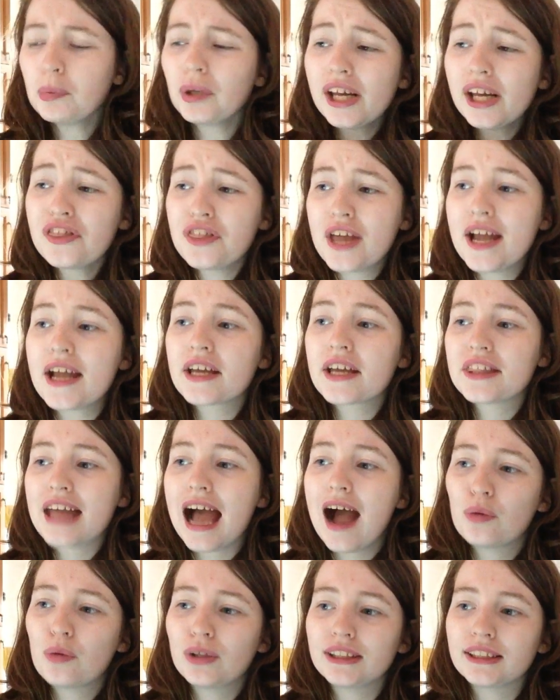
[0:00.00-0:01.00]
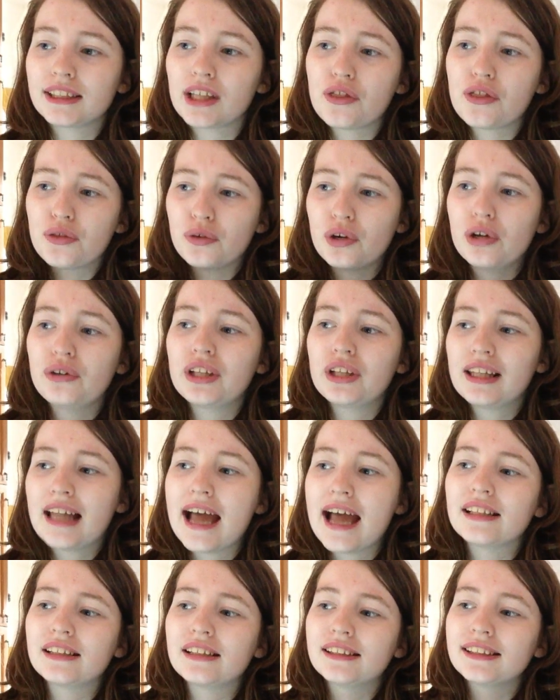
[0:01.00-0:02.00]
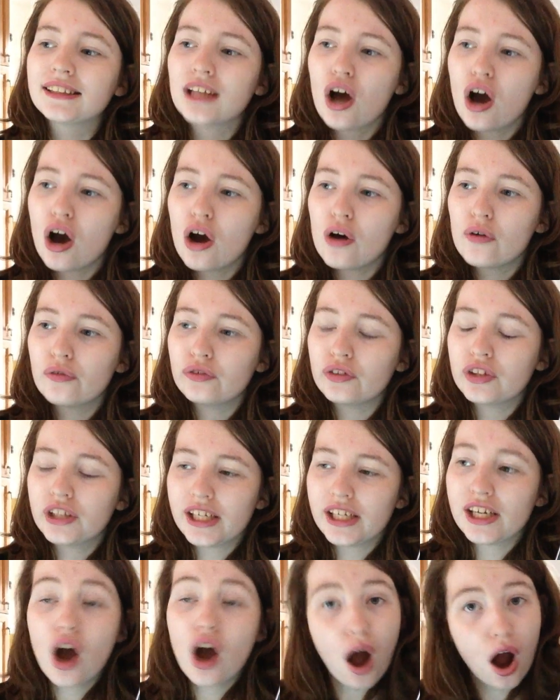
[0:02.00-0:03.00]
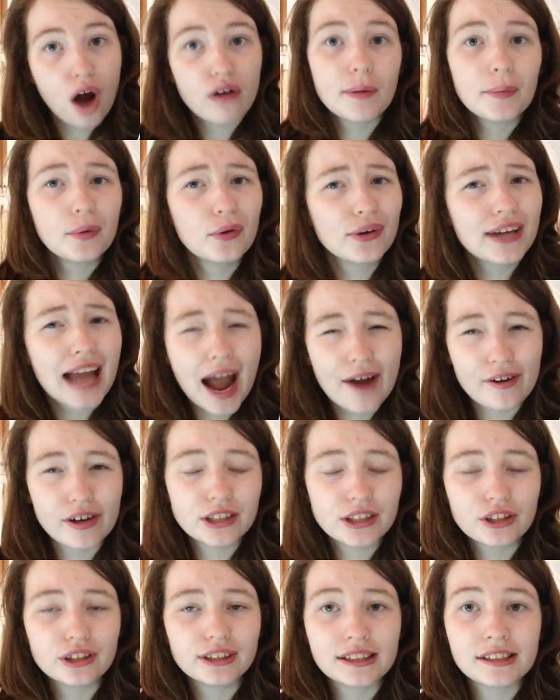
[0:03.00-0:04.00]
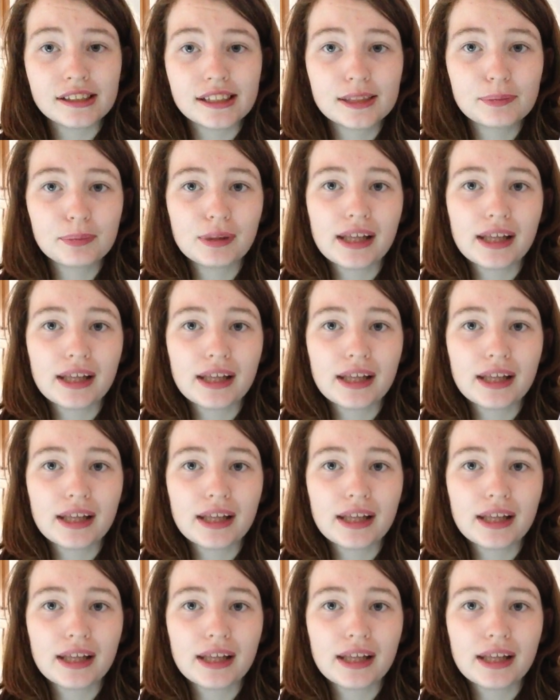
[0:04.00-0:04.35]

But I think that was through the lens of the horrible characters in this